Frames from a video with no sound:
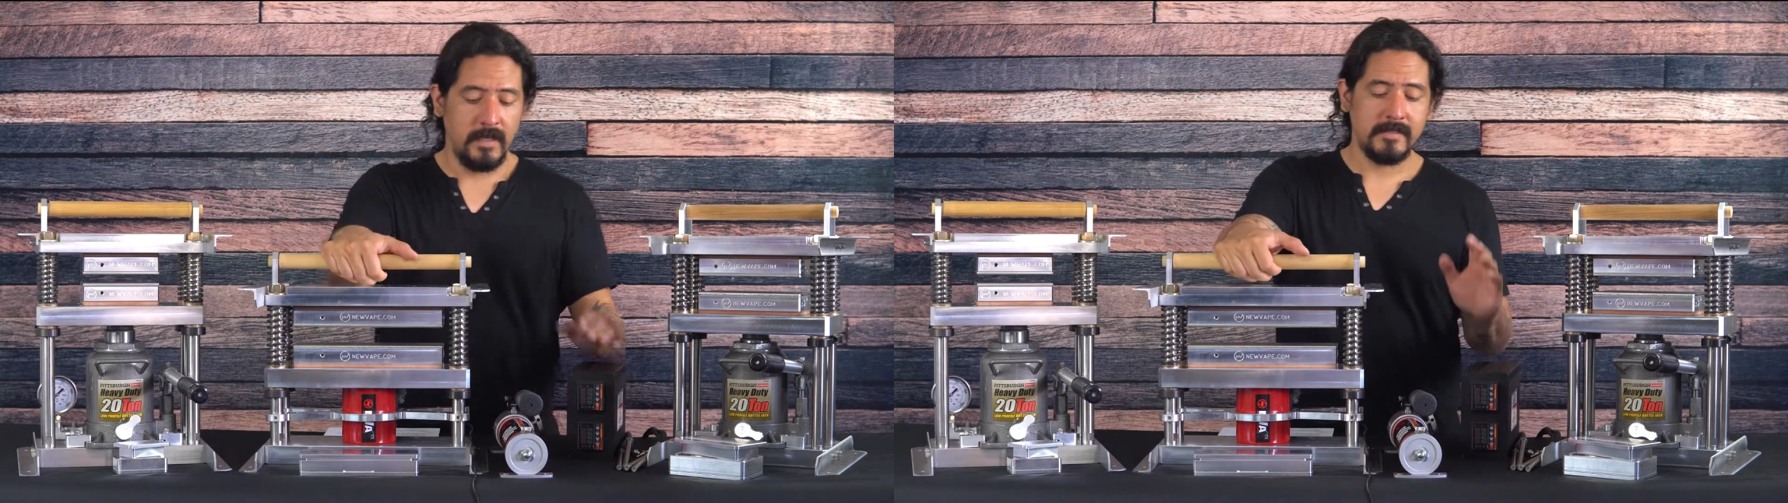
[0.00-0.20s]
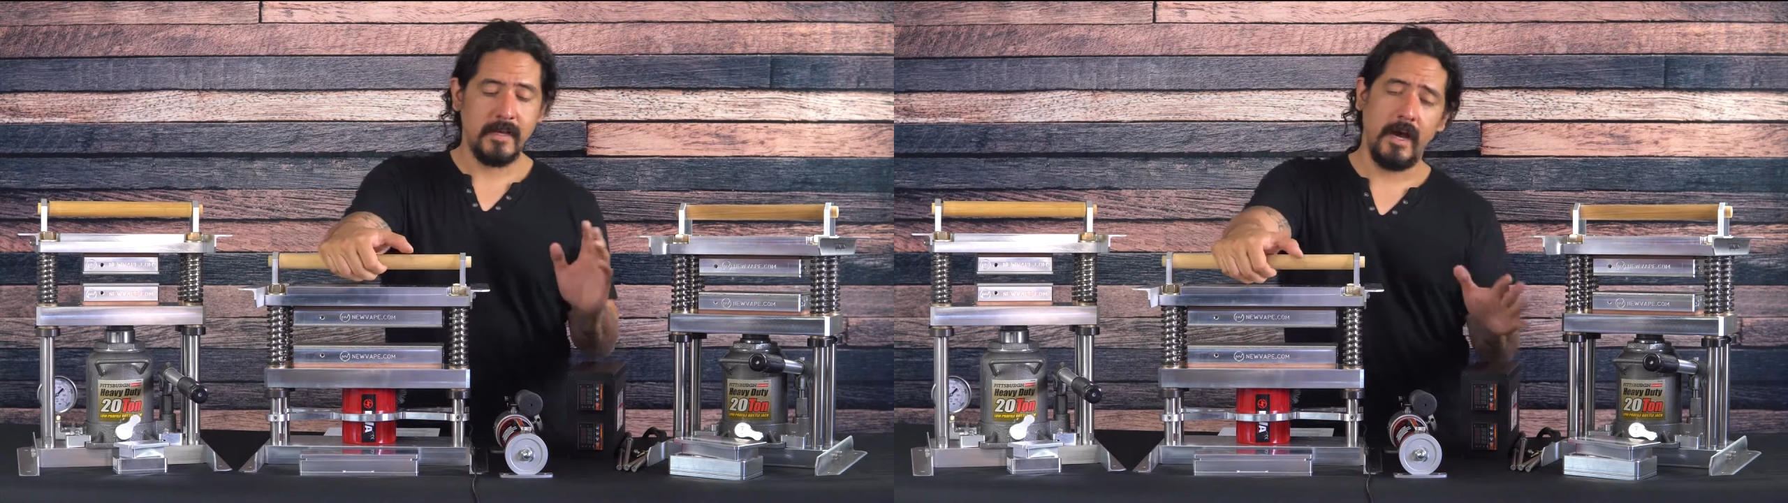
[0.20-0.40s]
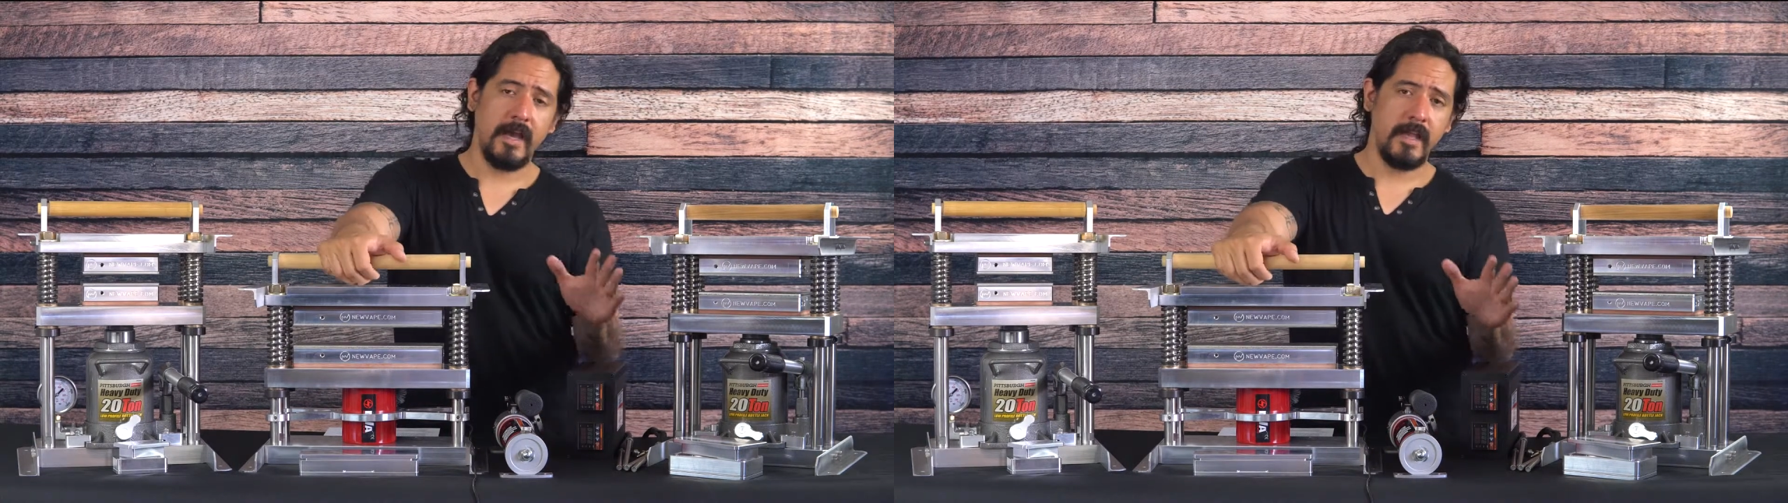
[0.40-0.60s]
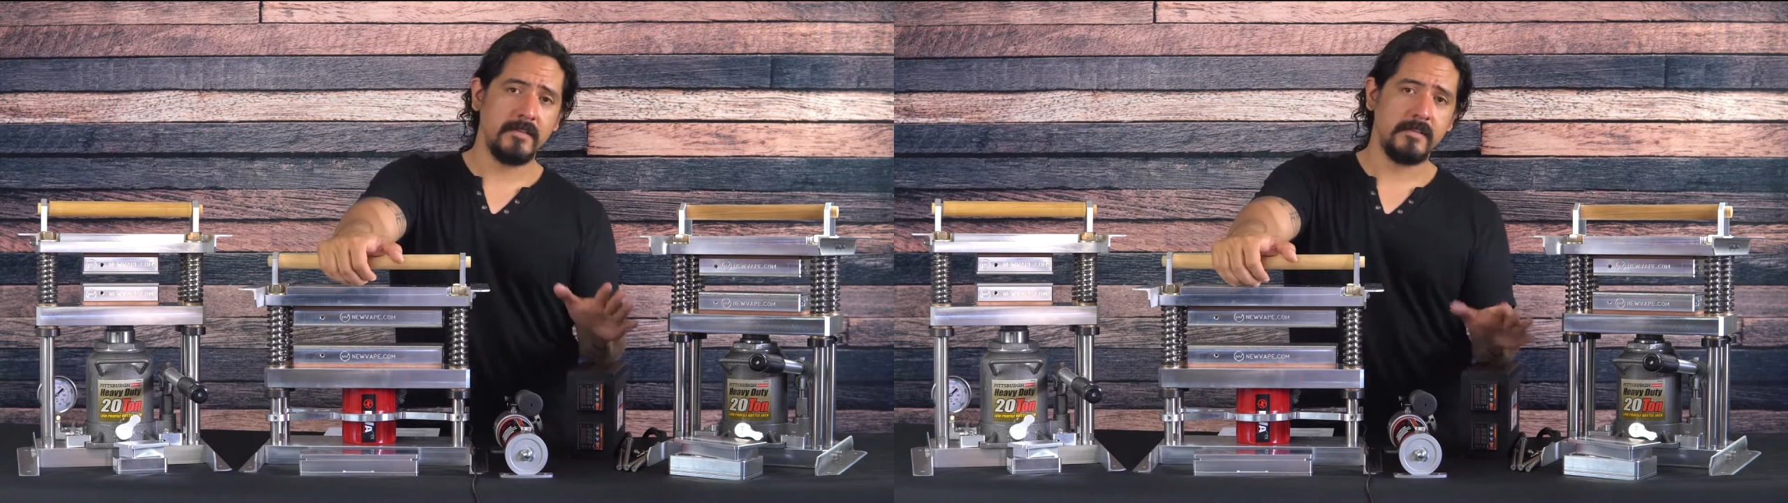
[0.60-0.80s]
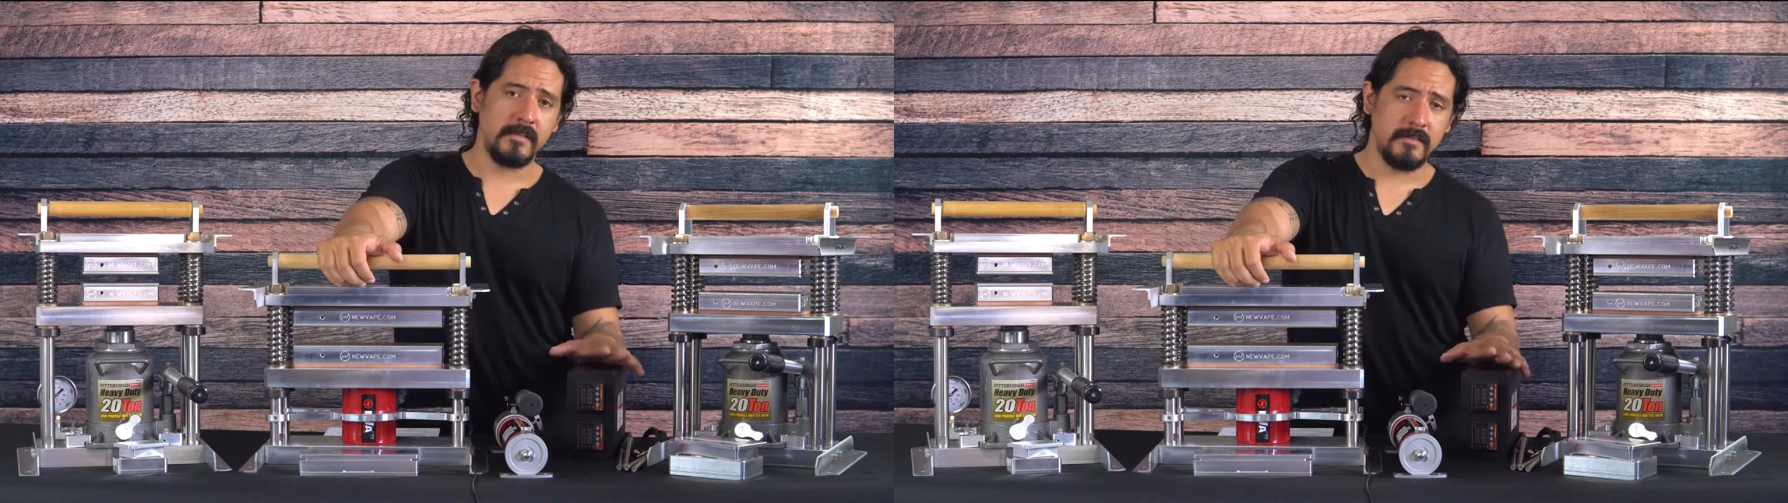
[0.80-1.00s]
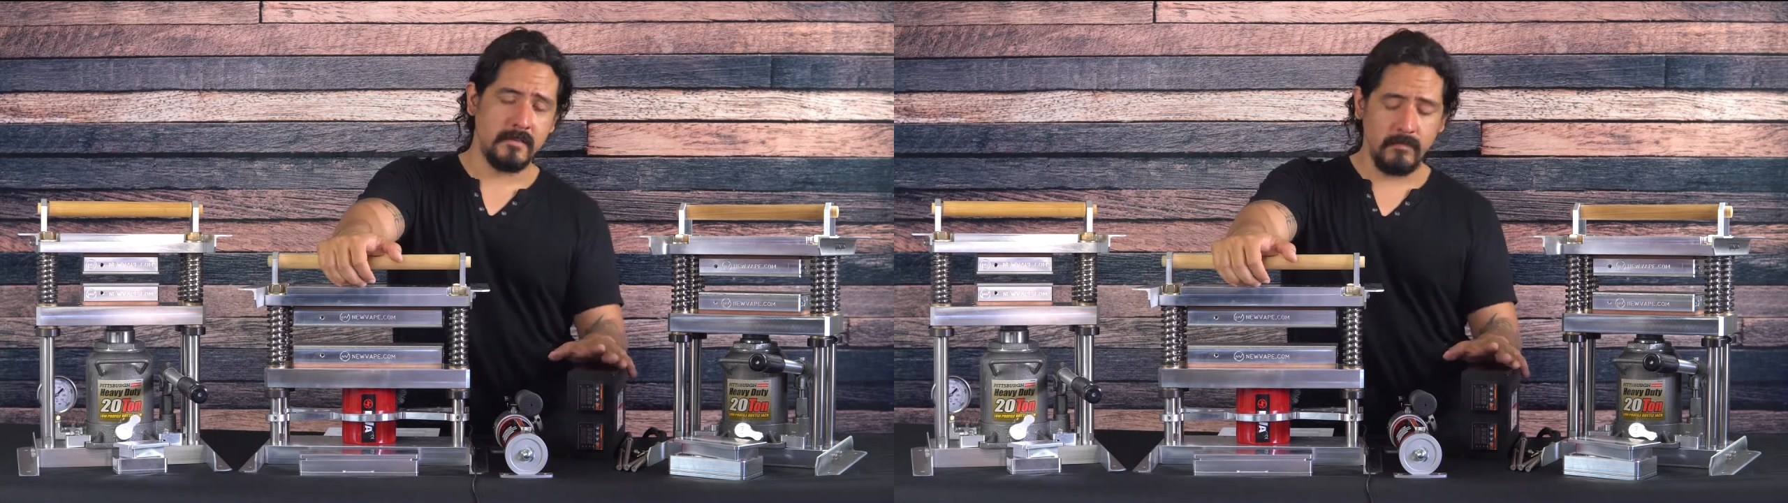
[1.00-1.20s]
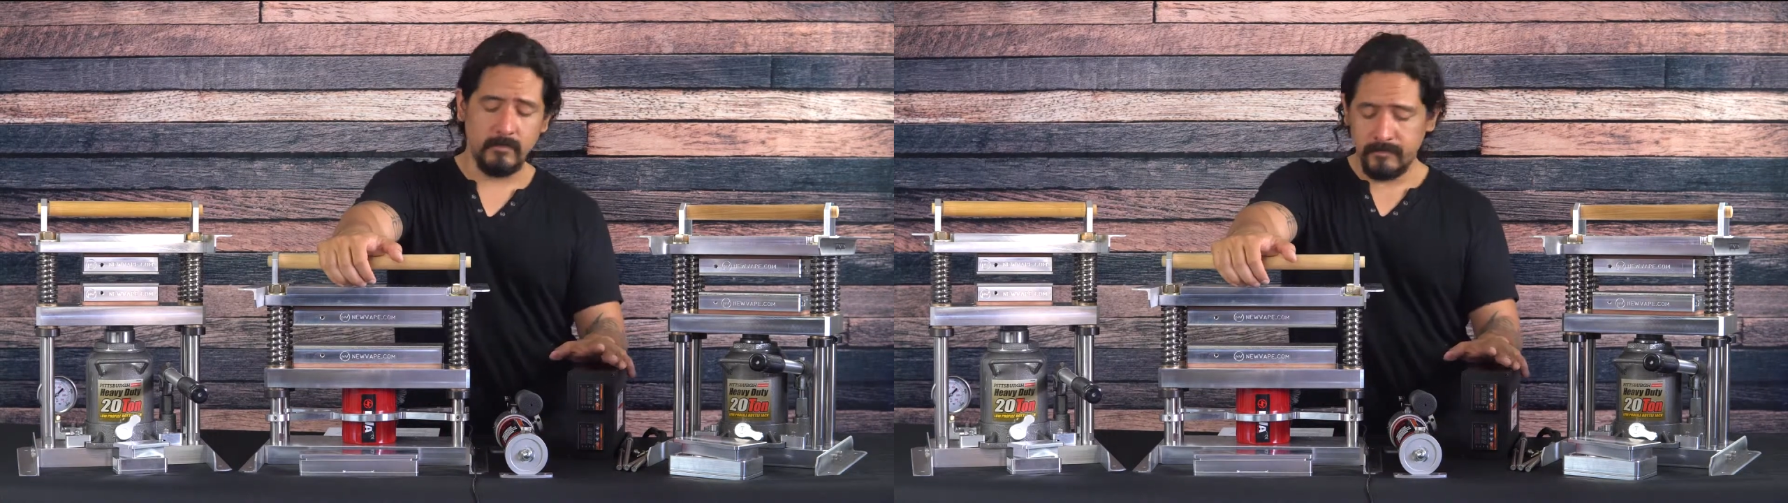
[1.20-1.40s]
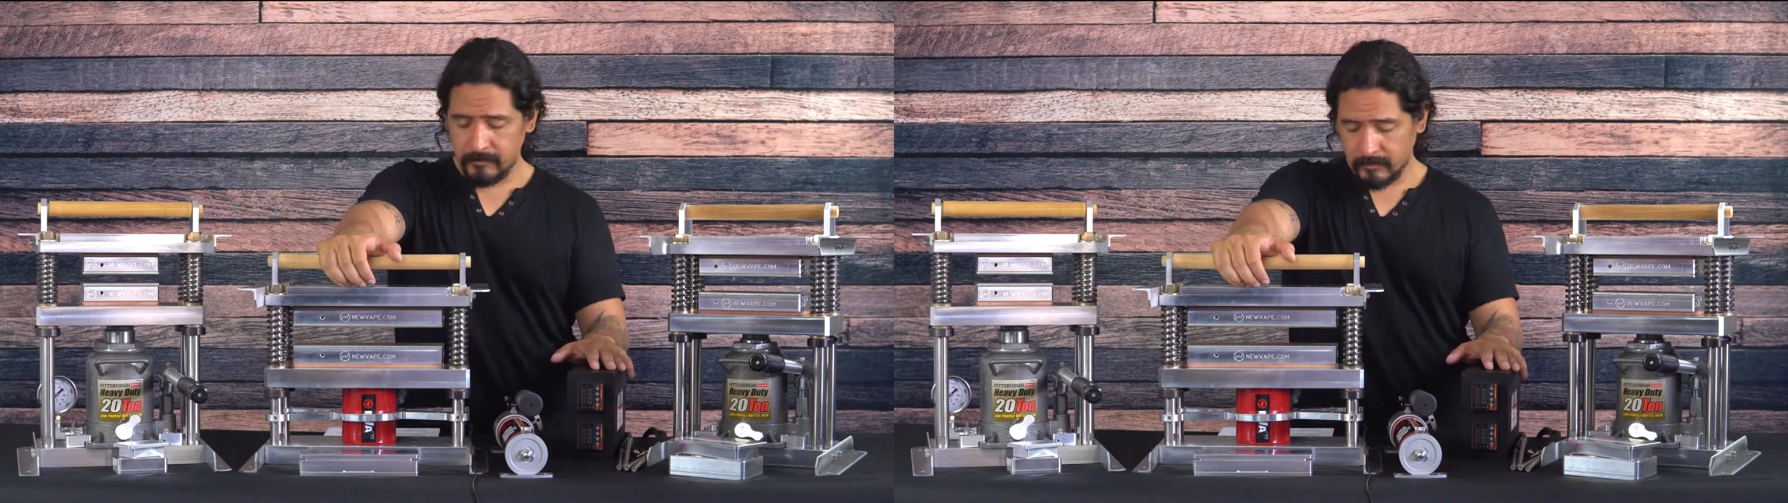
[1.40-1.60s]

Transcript: It's a high-end system.